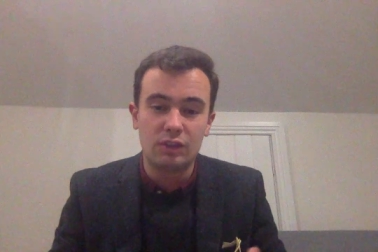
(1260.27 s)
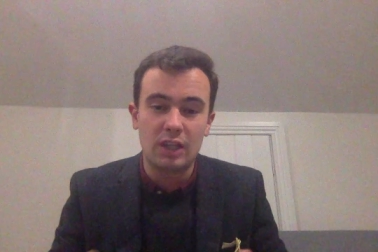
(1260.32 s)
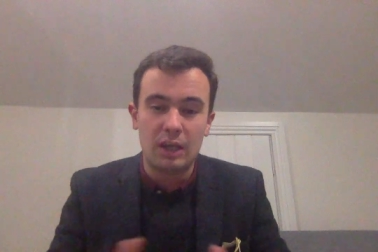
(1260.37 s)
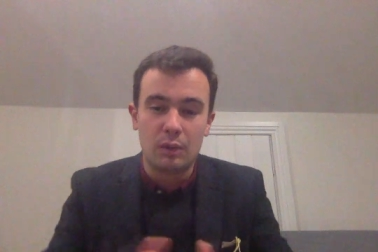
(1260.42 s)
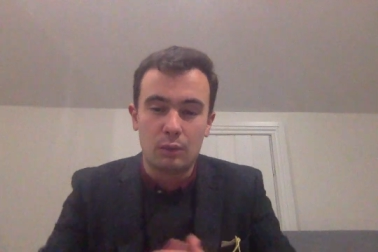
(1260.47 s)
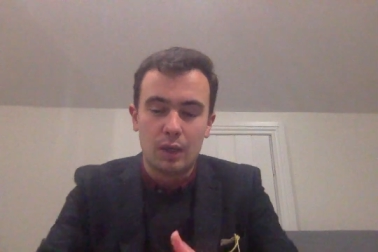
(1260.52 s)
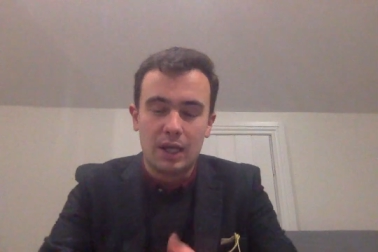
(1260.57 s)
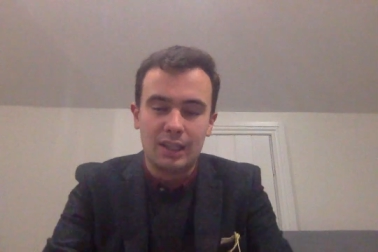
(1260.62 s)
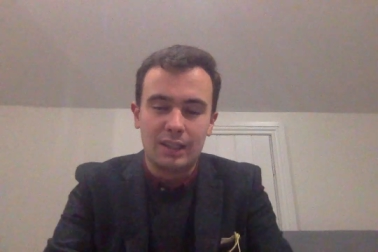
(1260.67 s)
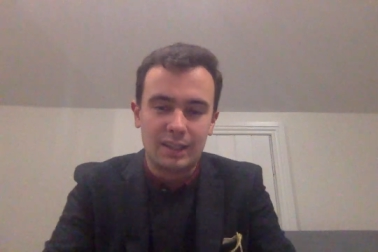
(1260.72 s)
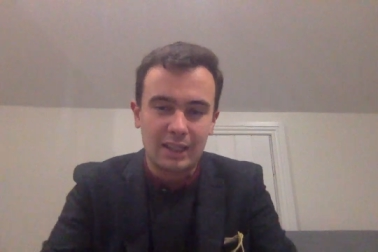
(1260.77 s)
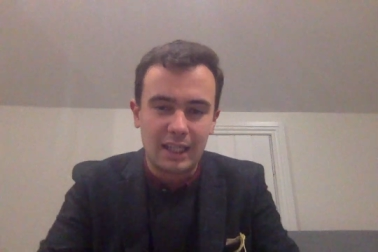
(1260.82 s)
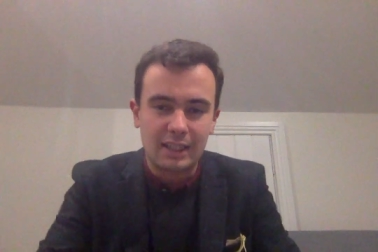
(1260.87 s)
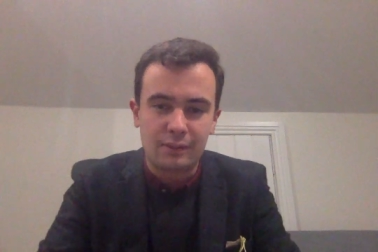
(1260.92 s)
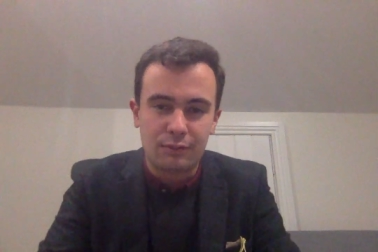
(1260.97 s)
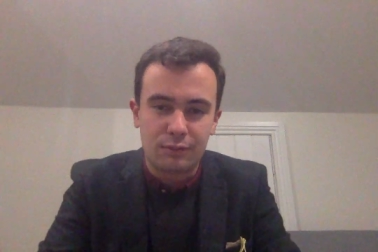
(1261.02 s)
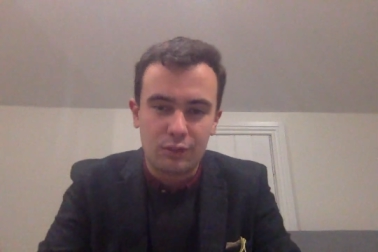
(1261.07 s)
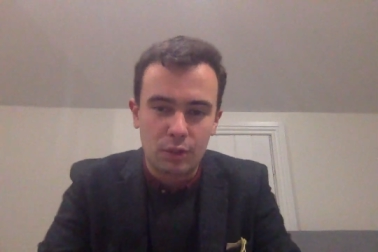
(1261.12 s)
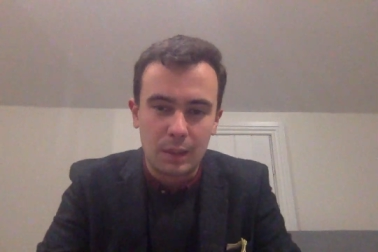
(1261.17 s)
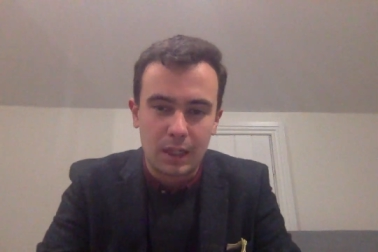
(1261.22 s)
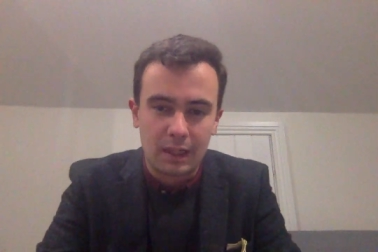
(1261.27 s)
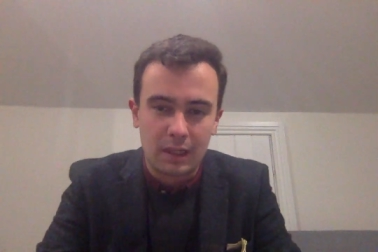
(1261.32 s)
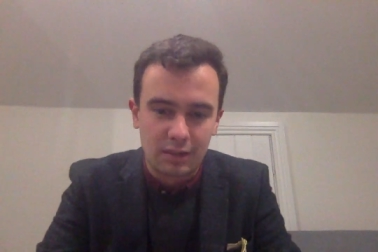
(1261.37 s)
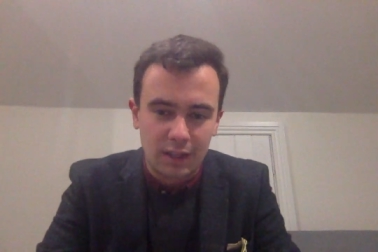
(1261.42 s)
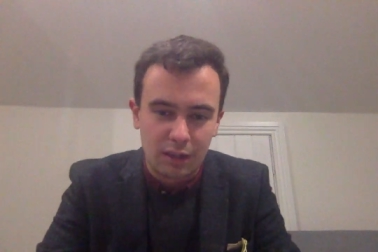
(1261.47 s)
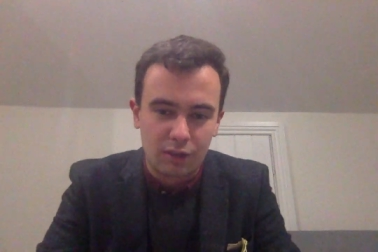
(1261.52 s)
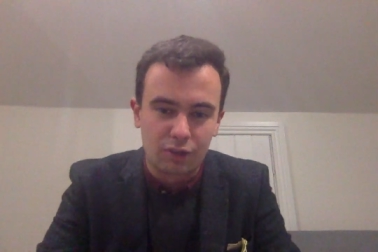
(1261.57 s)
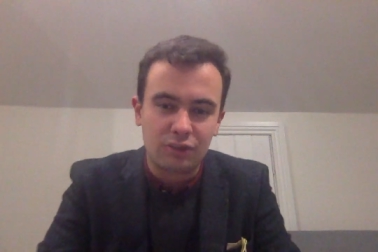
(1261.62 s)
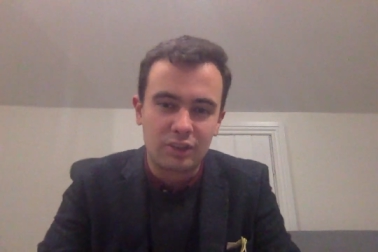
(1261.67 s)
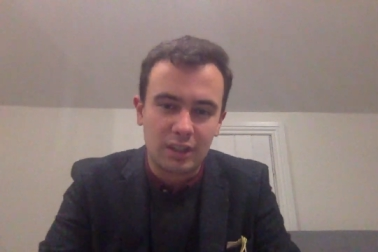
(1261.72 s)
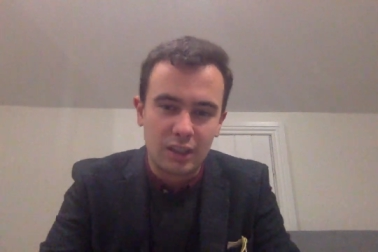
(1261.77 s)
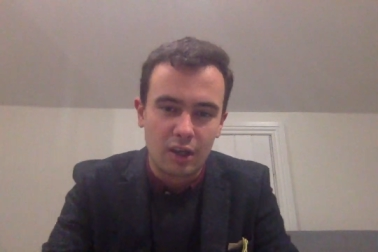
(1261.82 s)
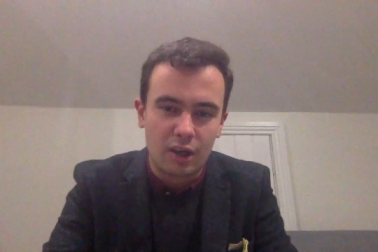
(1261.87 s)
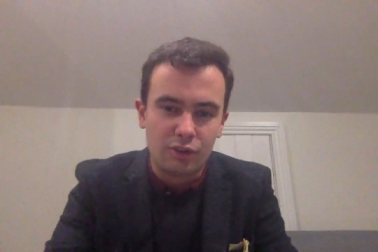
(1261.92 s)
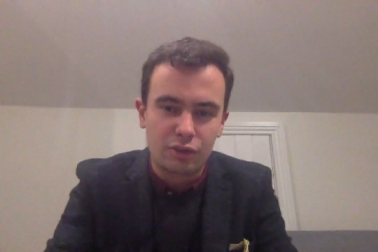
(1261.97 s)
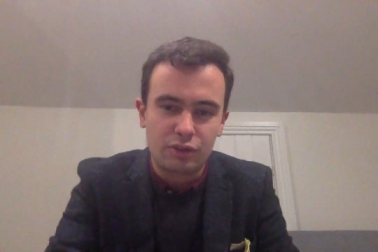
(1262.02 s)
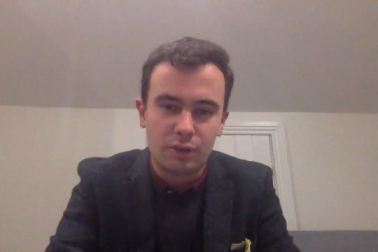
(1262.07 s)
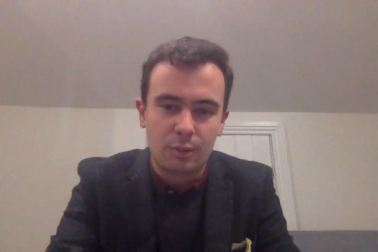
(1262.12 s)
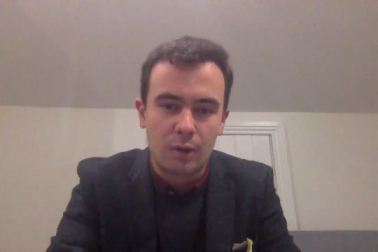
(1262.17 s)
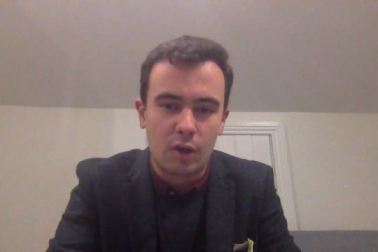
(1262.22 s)
stay well, land a few bets, and I'll see you
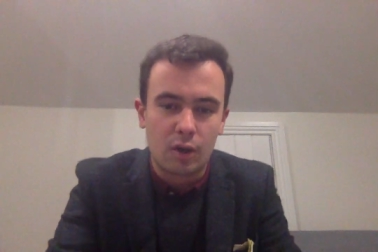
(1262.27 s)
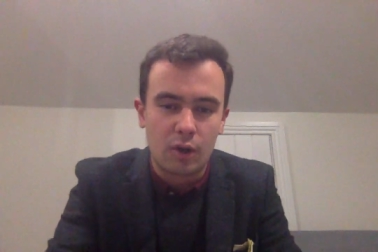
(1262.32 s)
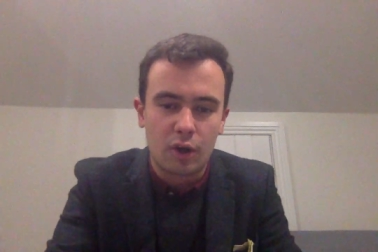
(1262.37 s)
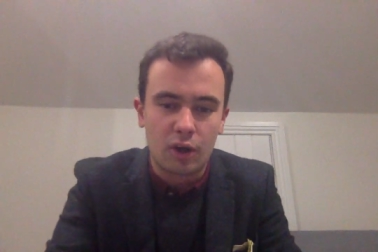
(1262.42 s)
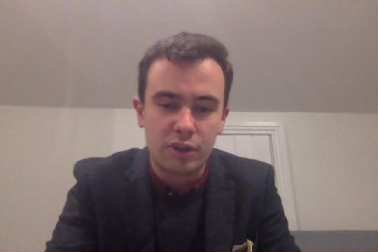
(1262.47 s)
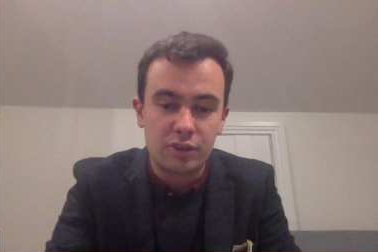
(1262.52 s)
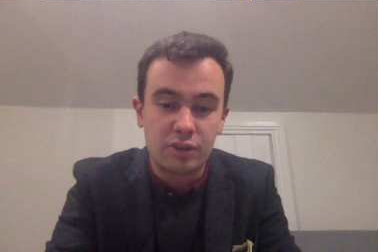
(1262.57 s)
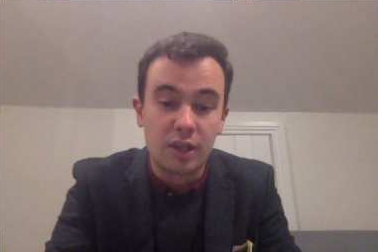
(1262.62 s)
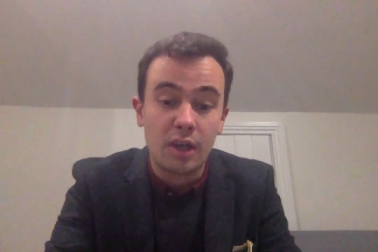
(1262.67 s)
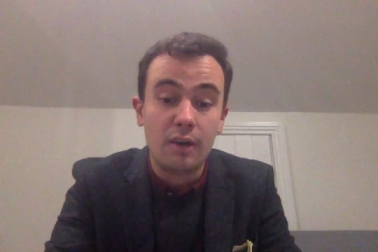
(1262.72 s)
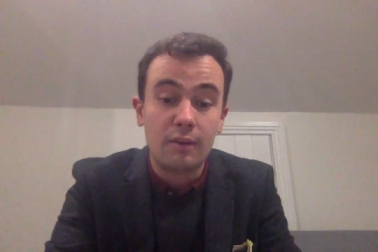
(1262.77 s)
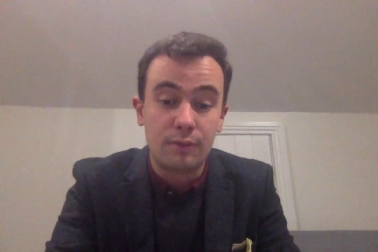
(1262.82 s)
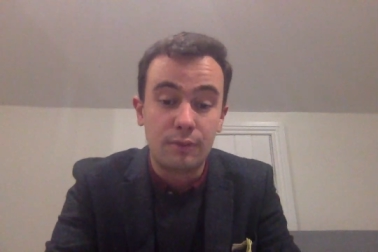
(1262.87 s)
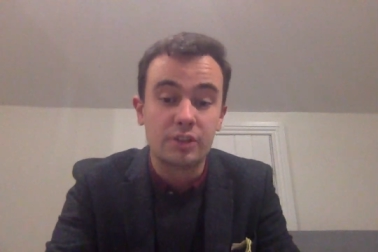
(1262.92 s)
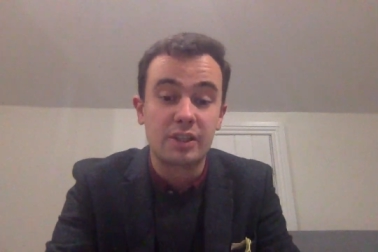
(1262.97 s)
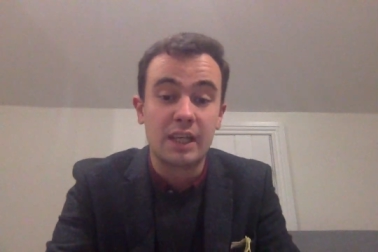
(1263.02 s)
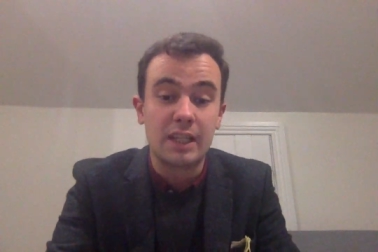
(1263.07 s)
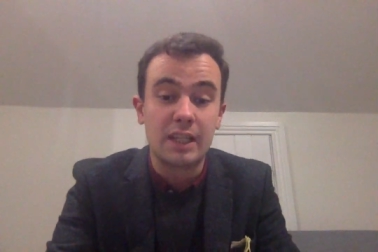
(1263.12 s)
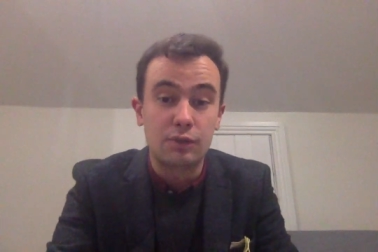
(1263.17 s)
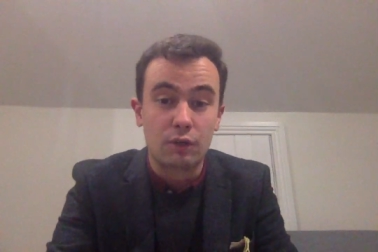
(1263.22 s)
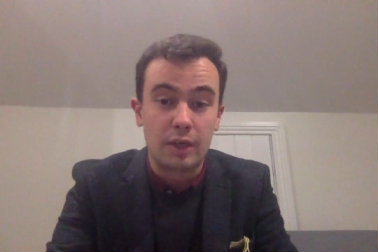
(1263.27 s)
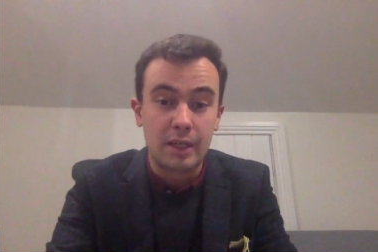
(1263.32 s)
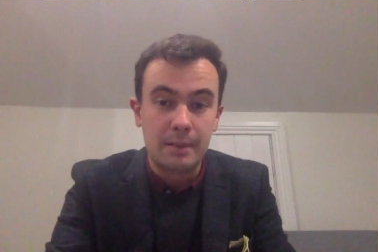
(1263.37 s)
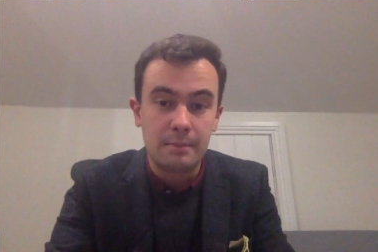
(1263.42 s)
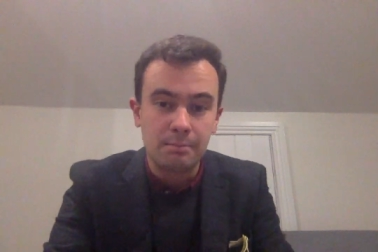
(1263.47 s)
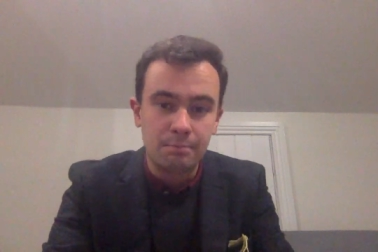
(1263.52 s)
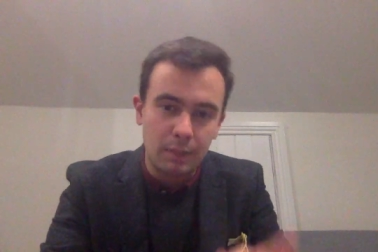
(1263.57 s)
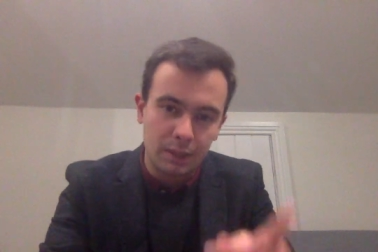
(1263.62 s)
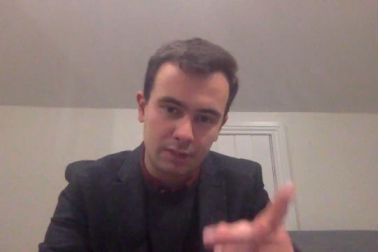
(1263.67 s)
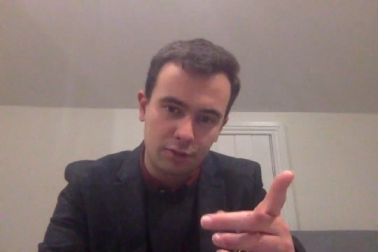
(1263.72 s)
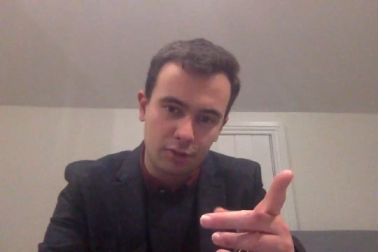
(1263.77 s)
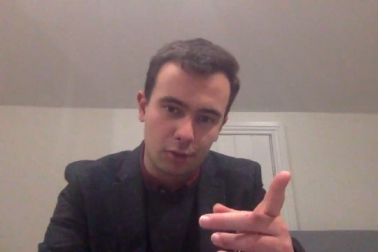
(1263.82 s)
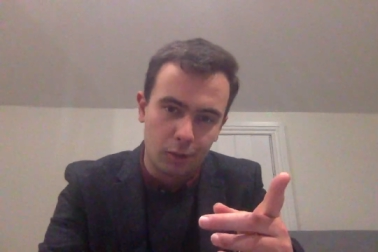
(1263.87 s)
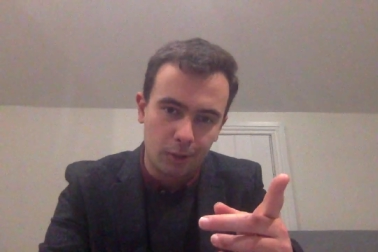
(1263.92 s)
guys tomorrow night for day three. Best of